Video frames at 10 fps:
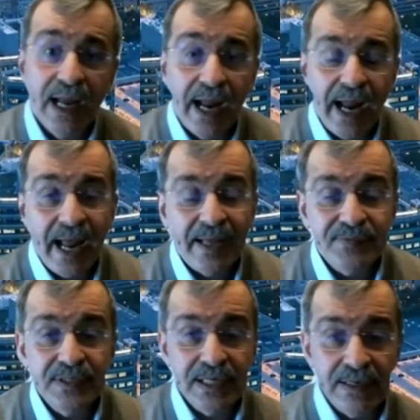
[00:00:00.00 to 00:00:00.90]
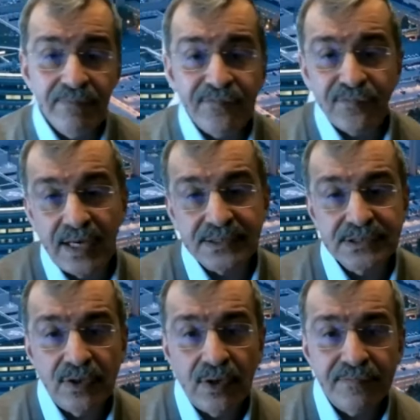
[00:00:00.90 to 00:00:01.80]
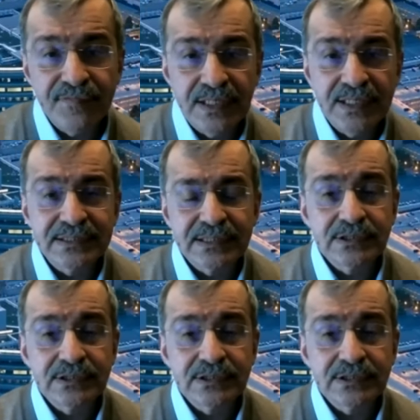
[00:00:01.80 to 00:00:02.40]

And the influx of these